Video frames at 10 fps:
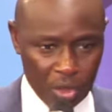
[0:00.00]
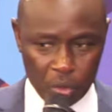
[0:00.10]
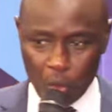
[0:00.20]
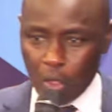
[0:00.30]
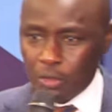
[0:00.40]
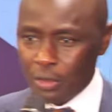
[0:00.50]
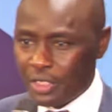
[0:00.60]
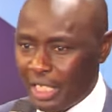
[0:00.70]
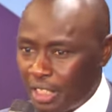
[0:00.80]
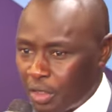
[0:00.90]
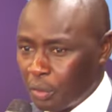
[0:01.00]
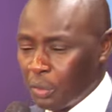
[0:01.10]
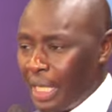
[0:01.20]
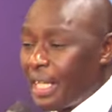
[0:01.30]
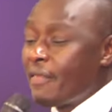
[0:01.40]
you also shall
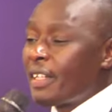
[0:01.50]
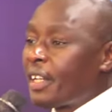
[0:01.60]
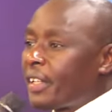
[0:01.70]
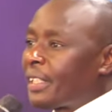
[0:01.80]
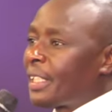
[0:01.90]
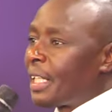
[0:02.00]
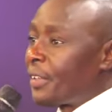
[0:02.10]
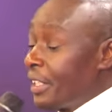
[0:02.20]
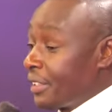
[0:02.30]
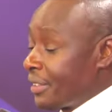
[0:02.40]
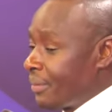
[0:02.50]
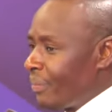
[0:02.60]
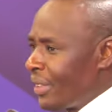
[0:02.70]
do. And even greater than this.